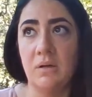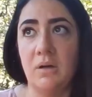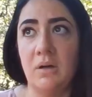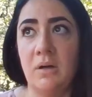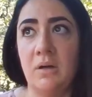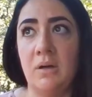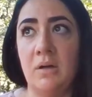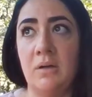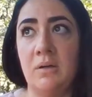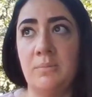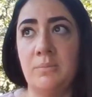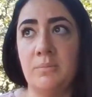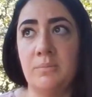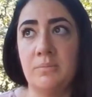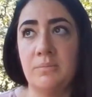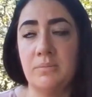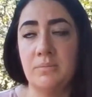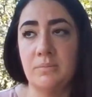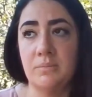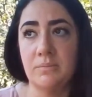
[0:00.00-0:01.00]

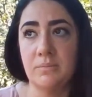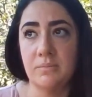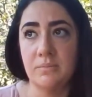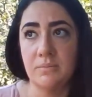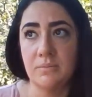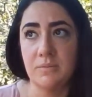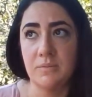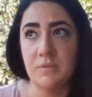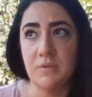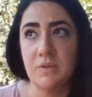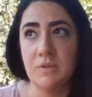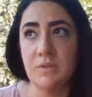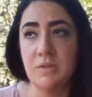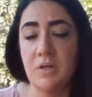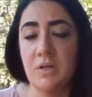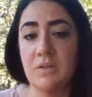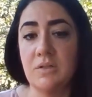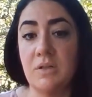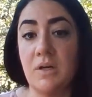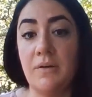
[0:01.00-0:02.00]
um,
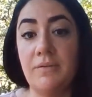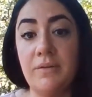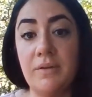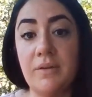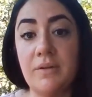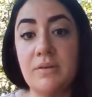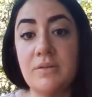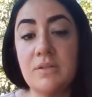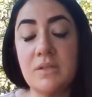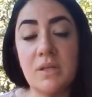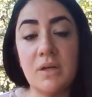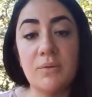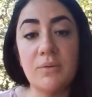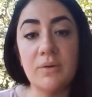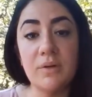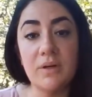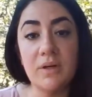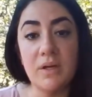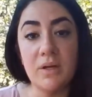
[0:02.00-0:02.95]
starts off a little slower.